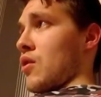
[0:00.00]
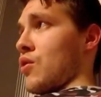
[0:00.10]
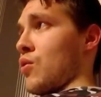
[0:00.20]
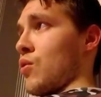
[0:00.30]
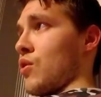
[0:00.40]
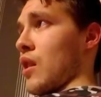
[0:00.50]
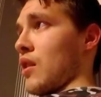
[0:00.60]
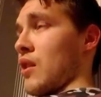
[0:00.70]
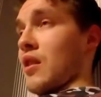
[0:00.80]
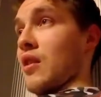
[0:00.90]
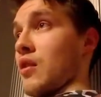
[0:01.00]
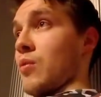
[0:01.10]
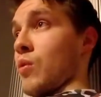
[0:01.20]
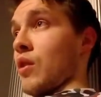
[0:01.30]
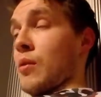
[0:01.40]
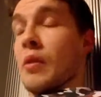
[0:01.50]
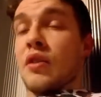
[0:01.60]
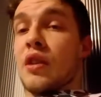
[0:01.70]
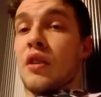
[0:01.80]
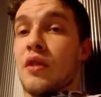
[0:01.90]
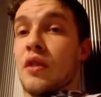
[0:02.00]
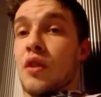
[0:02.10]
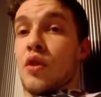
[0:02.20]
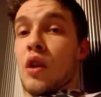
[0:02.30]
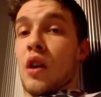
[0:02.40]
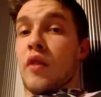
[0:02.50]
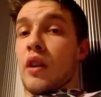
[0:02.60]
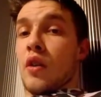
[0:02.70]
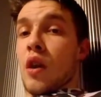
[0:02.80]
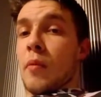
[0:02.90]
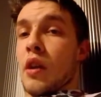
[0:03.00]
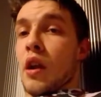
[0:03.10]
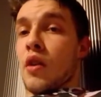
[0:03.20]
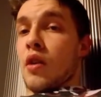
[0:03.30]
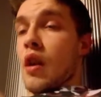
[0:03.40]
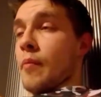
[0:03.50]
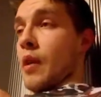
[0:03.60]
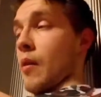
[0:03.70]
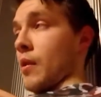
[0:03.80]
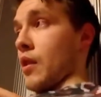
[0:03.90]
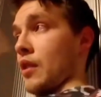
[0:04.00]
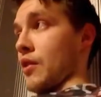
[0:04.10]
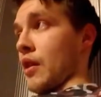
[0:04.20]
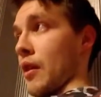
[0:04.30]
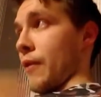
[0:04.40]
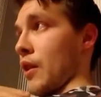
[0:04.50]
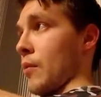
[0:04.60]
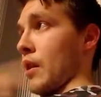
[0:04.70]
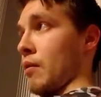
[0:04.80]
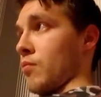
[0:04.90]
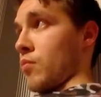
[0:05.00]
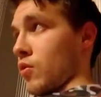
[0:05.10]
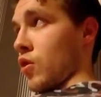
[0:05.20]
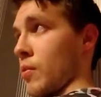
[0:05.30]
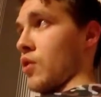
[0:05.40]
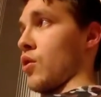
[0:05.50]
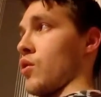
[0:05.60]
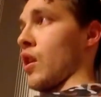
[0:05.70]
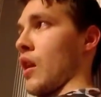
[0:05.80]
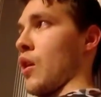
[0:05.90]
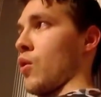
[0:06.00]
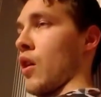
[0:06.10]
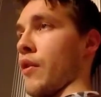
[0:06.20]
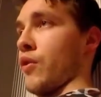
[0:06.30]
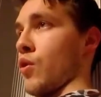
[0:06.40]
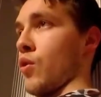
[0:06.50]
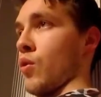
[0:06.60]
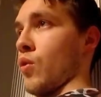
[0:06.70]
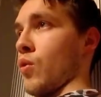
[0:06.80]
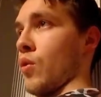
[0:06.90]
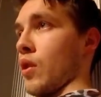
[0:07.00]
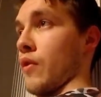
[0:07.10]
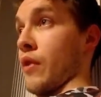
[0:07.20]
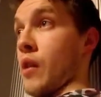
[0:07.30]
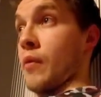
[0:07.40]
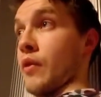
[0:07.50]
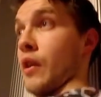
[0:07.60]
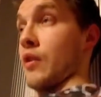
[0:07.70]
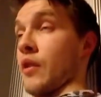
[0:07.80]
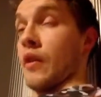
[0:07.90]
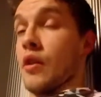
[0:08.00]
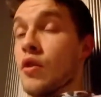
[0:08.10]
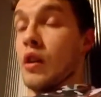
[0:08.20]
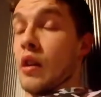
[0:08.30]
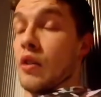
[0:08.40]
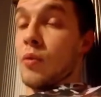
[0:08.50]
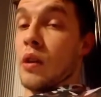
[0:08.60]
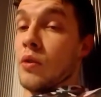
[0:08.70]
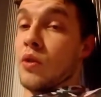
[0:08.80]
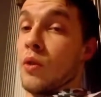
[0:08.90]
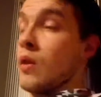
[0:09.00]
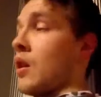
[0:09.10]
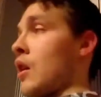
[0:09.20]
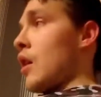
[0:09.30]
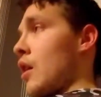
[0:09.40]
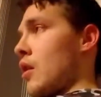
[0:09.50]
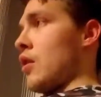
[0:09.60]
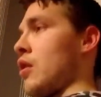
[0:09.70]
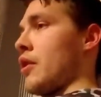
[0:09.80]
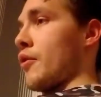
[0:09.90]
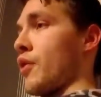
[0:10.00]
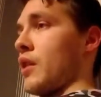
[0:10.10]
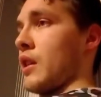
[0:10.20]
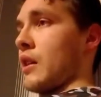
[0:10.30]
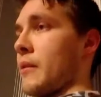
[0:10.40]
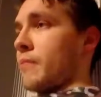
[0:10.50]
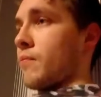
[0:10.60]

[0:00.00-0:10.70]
suicide is one of the big things in the UK right now. I mean, I mean, as a friend of mine committed suicide, I know a few family friends have actually done as well. So, really,